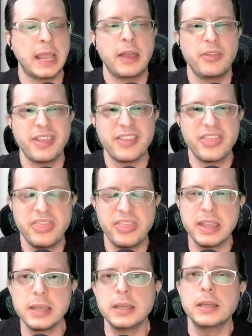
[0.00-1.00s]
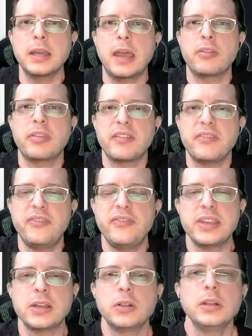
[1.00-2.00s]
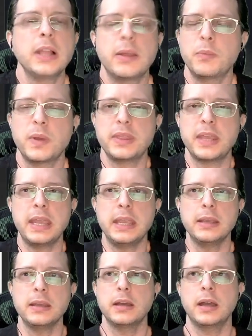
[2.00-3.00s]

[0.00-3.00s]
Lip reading: how they think, how they feel, what they